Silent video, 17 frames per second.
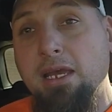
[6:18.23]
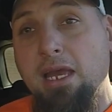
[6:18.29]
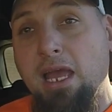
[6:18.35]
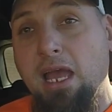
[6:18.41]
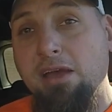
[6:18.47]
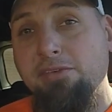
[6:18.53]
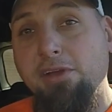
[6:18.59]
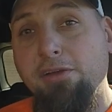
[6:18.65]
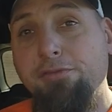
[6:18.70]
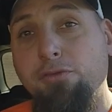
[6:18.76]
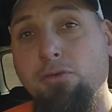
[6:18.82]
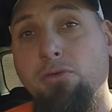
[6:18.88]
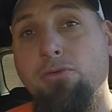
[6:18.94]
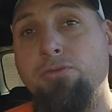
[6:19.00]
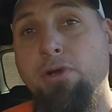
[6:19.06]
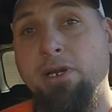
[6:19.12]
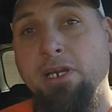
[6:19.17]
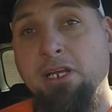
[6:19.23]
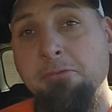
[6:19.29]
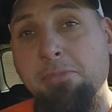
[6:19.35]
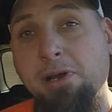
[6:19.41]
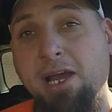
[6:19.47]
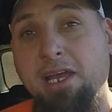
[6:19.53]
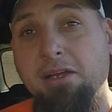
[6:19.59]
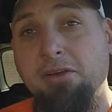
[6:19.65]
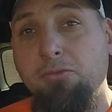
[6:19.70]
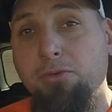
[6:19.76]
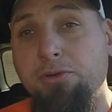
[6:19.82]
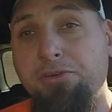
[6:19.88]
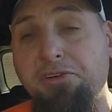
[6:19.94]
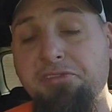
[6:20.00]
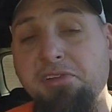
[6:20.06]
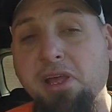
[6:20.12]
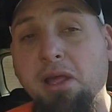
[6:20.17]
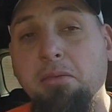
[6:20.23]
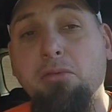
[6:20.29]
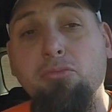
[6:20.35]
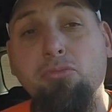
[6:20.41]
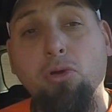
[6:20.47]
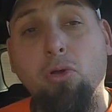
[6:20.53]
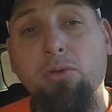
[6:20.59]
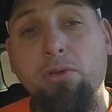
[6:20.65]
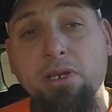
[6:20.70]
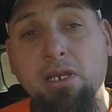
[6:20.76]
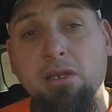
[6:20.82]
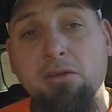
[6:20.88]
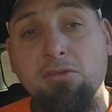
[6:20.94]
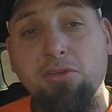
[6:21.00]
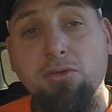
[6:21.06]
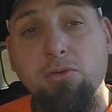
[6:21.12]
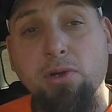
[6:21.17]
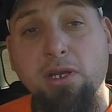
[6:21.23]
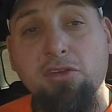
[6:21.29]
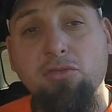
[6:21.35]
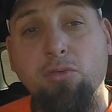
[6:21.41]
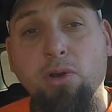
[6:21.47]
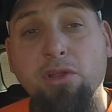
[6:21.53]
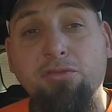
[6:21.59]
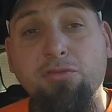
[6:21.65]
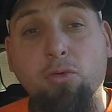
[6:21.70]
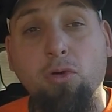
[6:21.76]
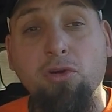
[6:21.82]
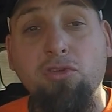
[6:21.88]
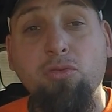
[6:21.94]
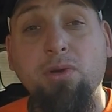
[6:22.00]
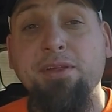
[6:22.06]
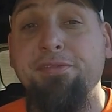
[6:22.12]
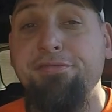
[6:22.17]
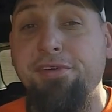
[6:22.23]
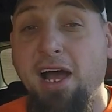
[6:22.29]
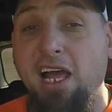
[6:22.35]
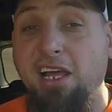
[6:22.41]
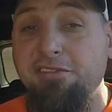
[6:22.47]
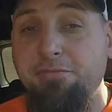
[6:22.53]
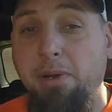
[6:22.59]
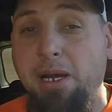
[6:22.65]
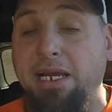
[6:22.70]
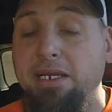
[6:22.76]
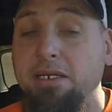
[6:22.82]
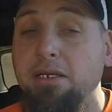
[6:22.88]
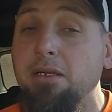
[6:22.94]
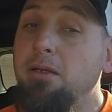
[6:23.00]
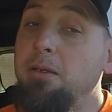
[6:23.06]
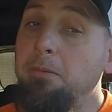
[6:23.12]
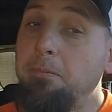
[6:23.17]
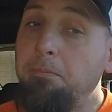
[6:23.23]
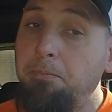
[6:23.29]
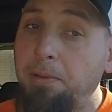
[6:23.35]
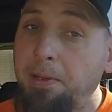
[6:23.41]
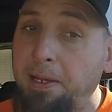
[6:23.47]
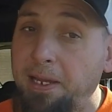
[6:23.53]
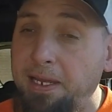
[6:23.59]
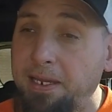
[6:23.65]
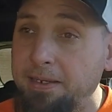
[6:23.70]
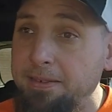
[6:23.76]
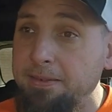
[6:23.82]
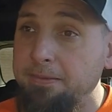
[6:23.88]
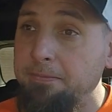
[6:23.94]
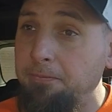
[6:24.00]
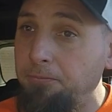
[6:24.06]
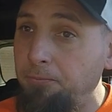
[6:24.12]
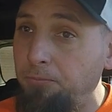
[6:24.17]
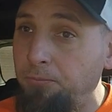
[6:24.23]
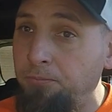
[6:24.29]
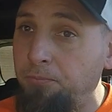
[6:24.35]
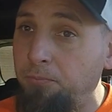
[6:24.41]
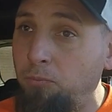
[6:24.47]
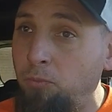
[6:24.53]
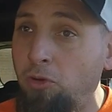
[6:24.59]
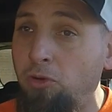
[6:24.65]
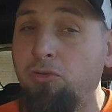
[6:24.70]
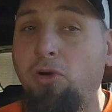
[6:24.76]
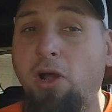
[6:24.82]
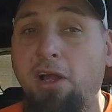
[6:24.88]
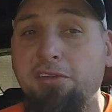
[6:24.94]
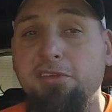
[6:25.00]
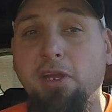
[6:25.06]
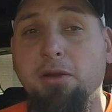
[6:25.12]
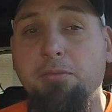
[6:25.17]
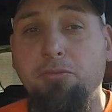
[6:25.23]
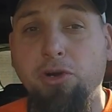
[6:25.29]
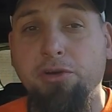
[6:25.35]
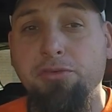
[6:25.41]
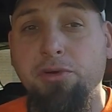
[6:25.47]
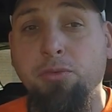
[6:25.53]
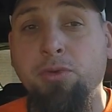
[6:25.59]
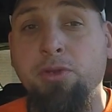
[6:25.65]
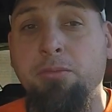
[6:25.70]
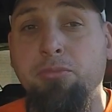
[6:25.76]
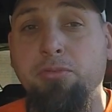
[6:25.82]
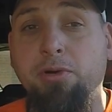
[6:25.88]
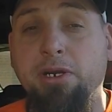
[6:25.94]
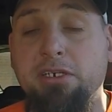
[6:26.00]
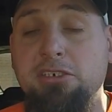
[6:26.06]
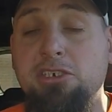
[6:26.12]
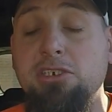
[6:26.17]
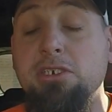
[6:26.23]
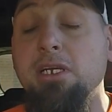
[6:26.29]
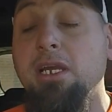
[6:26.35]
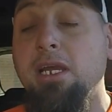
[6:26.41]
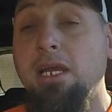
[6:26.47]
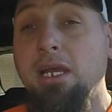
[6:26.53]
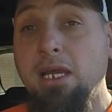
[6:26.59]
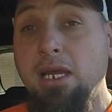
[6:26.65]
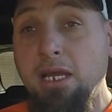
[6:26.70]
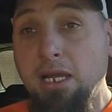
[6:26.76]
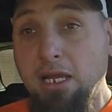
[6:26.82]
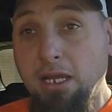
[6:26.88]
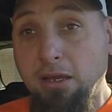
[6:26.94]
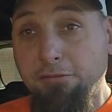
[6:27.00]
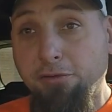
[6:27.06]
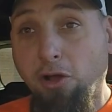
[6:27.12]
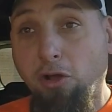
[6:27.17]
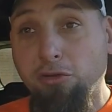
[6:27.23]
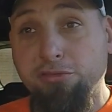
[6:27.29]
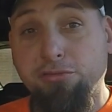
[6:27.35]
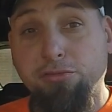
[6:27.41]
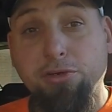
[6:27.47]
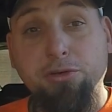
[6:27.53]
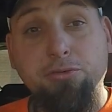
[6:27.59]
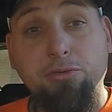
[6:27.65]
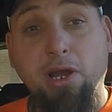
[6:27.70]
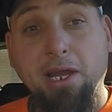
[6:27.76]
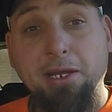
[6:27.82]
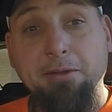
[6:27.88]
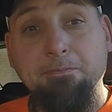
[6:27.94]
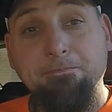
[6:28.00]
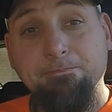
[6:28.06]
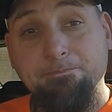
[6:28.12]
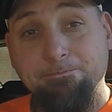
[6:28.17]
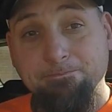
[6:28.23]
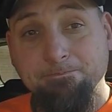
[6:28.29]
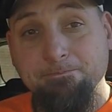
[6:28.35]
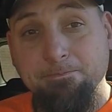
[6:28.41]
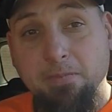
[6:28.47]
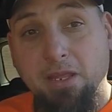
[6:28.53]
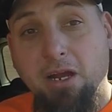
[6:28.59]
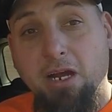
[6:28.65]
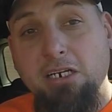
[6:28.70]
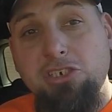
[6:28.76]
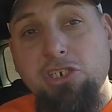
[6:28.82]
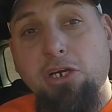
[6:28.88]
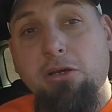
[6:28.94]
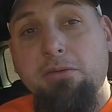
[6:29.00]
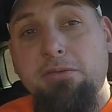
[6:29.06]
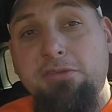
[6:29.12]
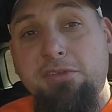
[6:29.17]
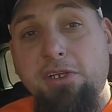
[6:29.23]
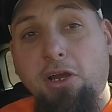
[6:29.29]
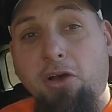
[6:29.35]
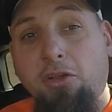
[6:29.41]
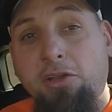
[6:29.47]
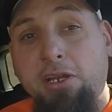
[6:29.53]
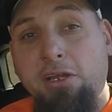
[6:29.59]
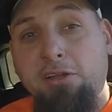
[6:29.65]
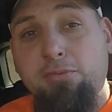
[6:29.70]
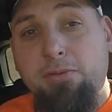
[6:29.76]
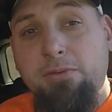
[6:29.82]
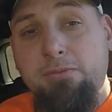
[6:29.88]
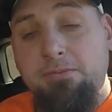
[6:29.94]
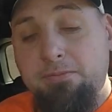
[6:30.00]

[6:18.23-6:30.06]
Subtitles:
have a full running bike, we're just going to have to roll it into a 24-25 bike. But we'll cross that river when the bridge falls through, right? All right, y'all. See y'all in the next one.